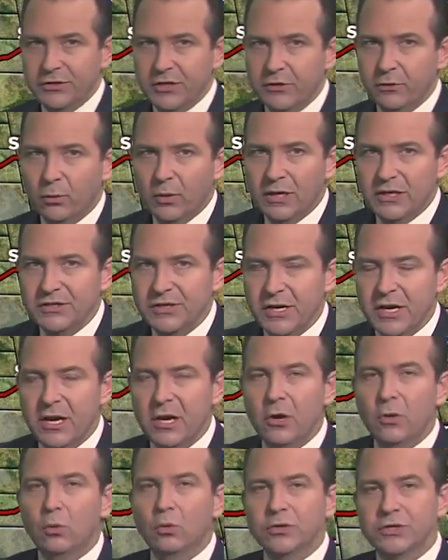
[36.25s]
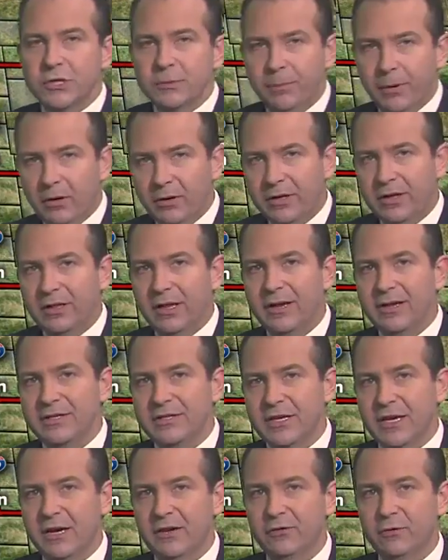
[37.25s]
Otherwise, we'll see partly cloudy
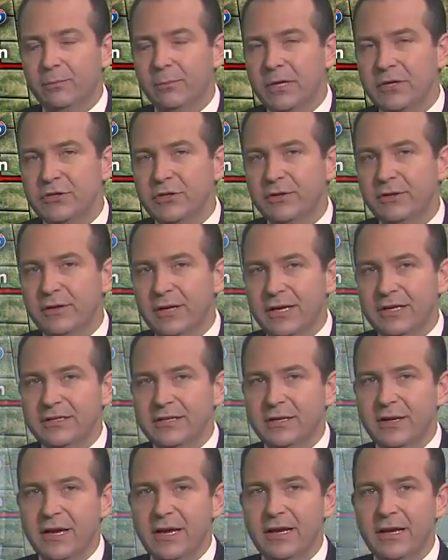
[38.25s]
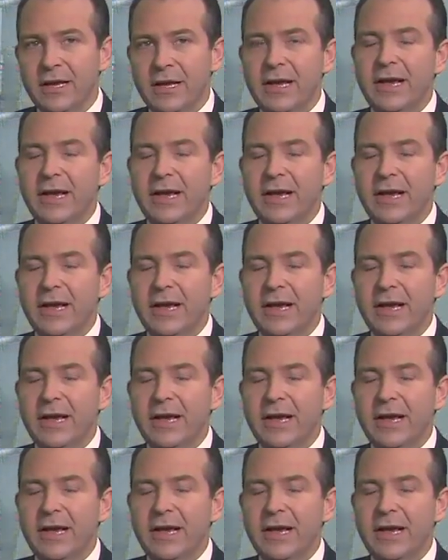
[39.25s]
skies for much of the day today